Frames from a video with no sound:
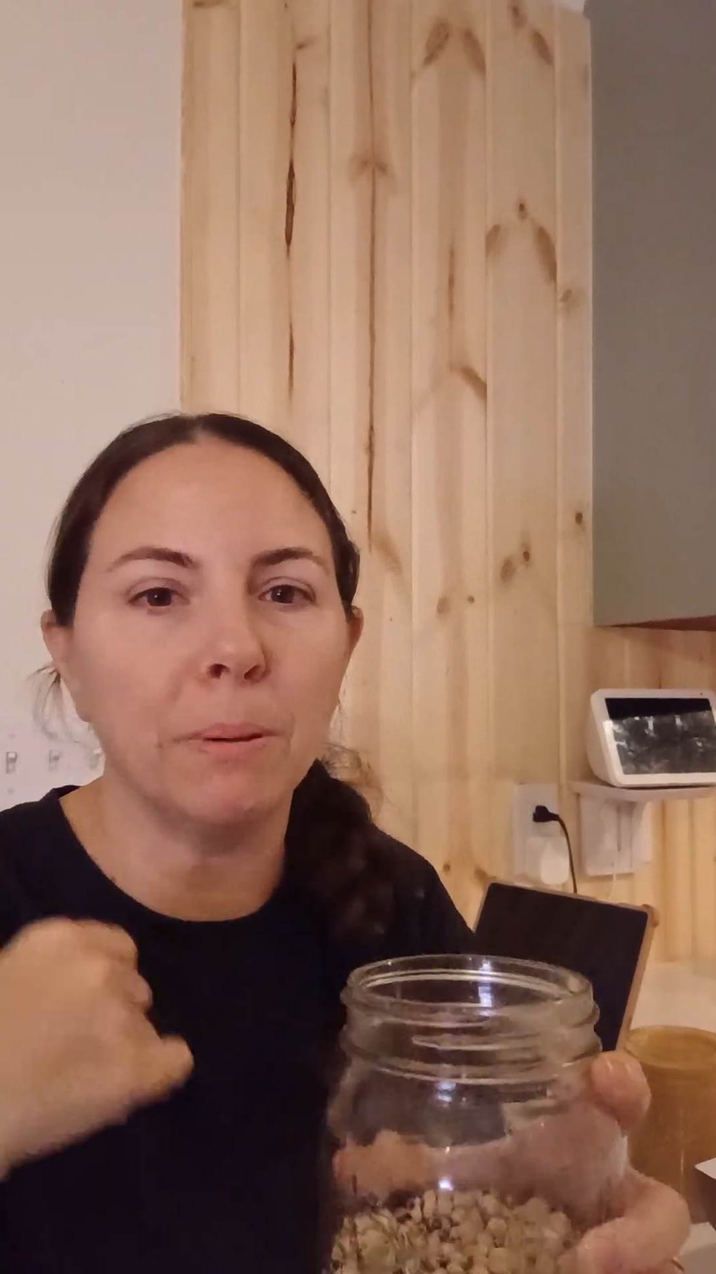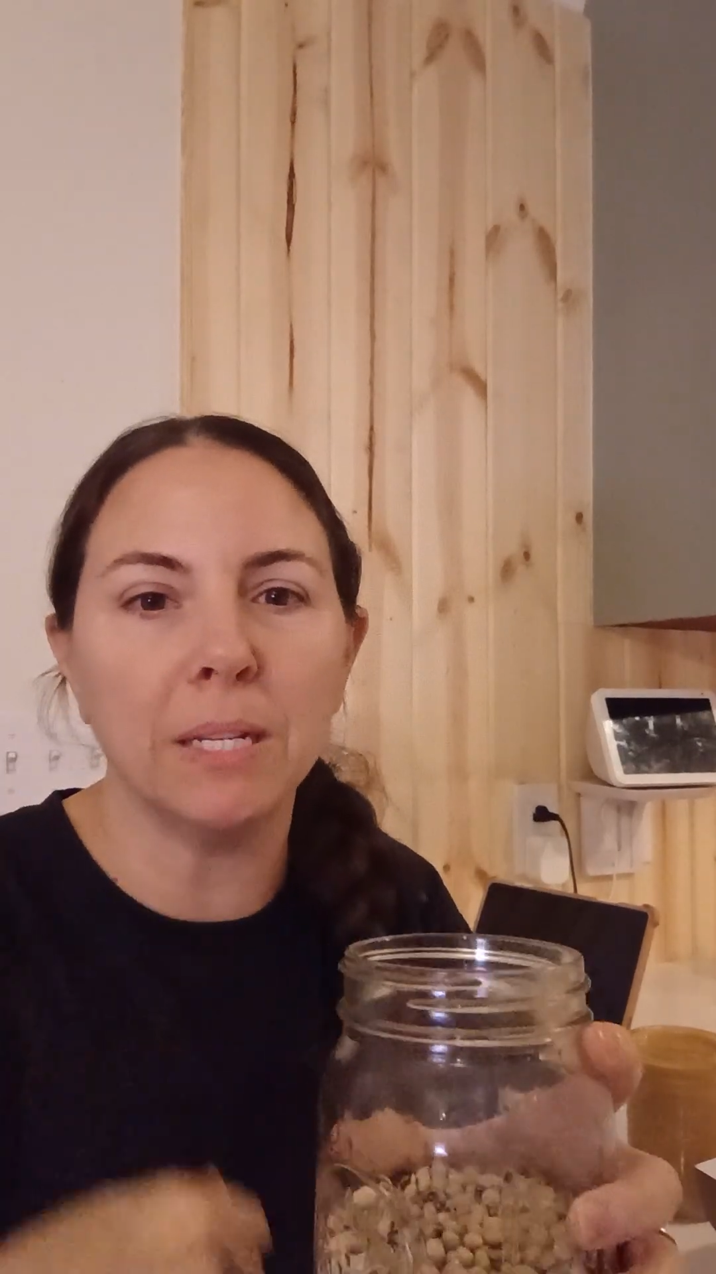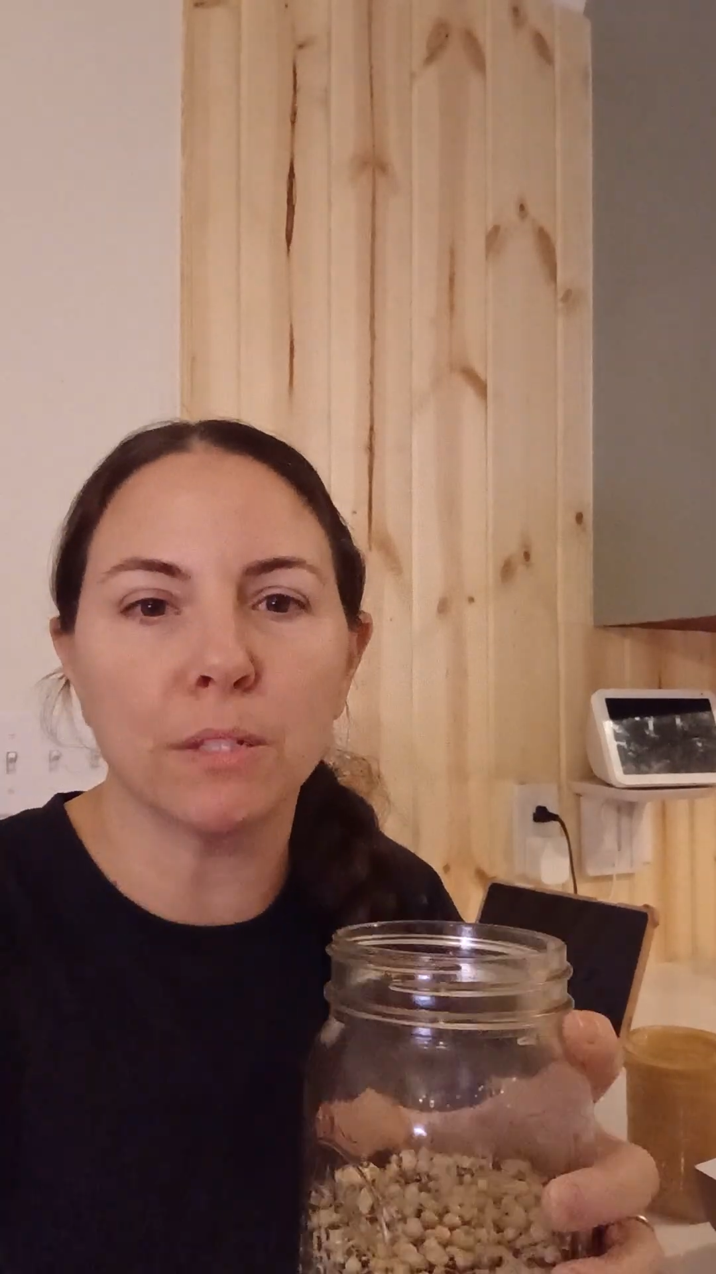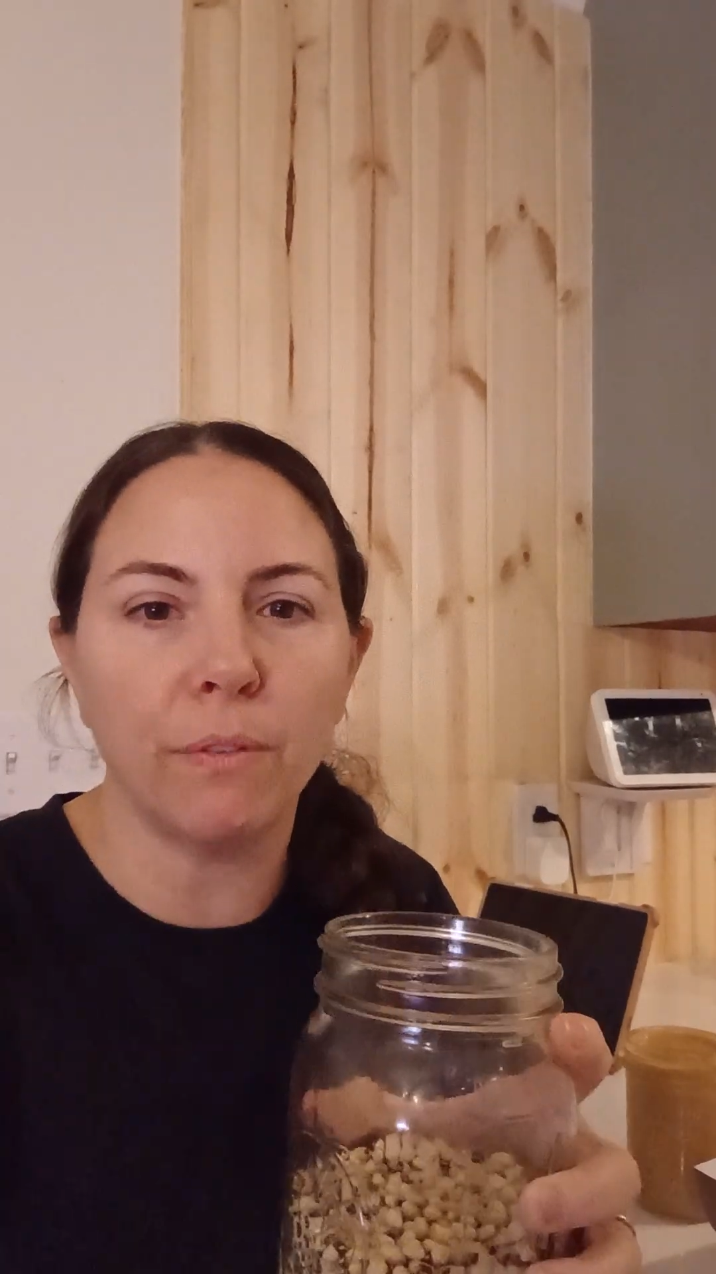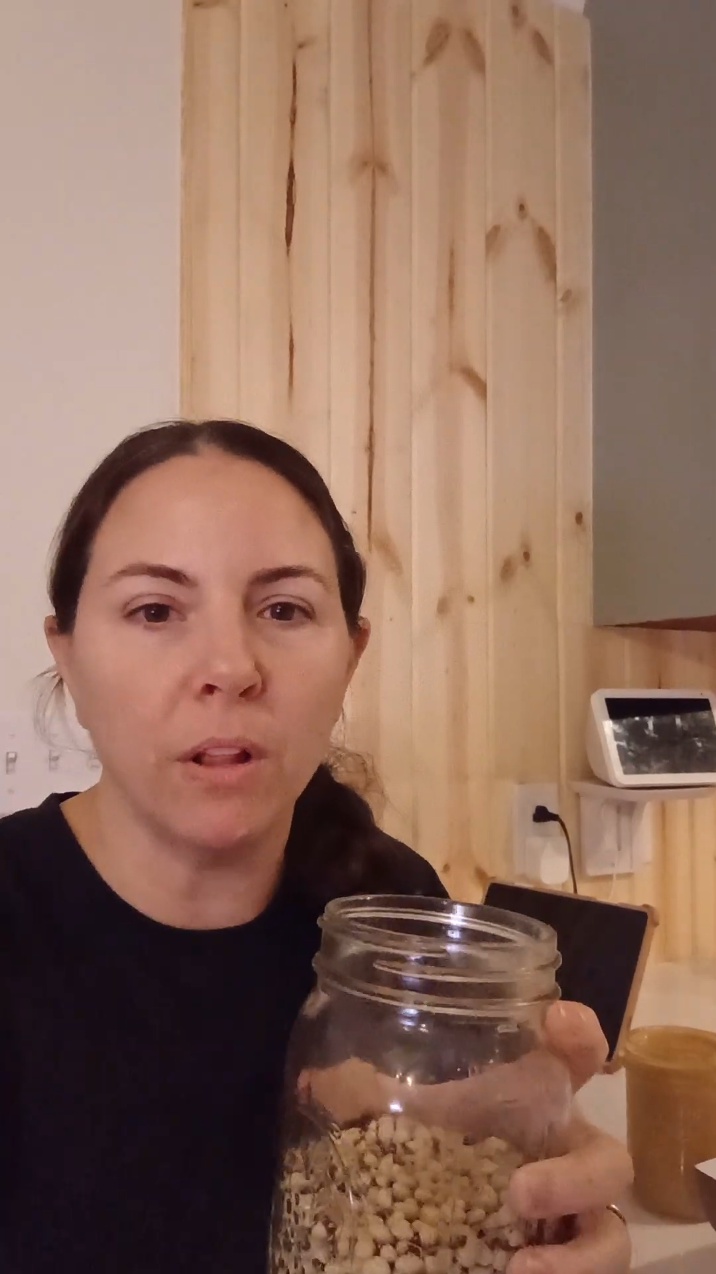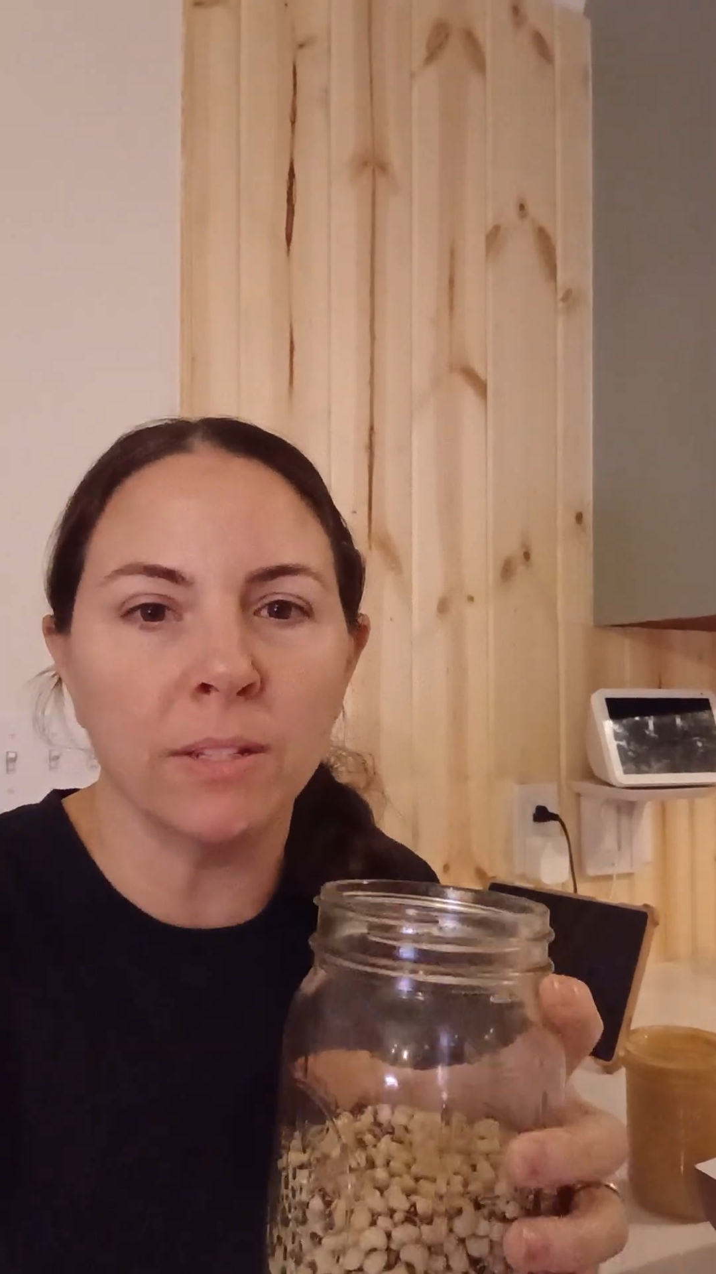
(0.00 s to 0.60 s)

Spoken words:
beans fall